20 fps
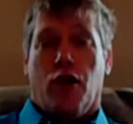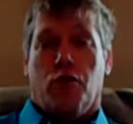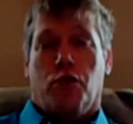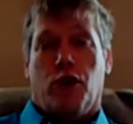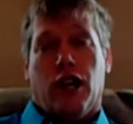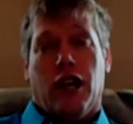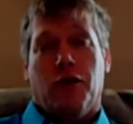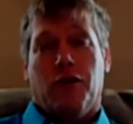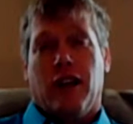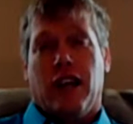
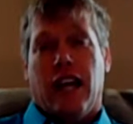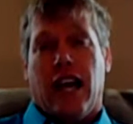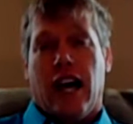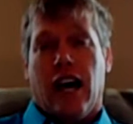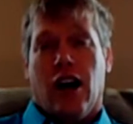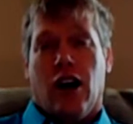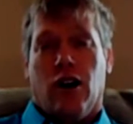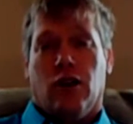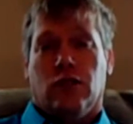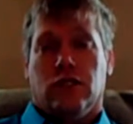putting me
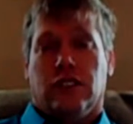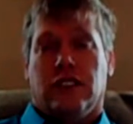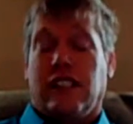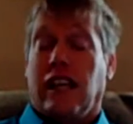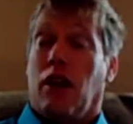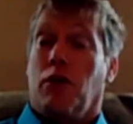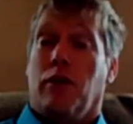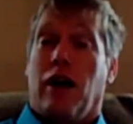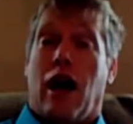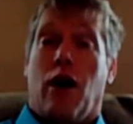down,
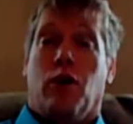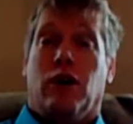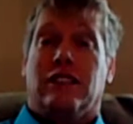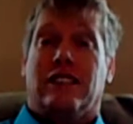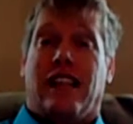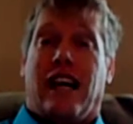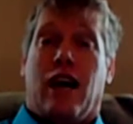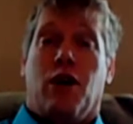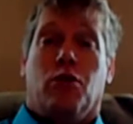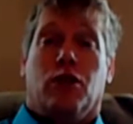telling me I
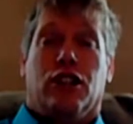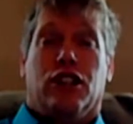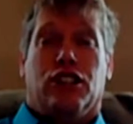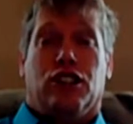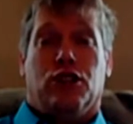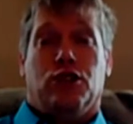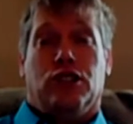wasn't able to do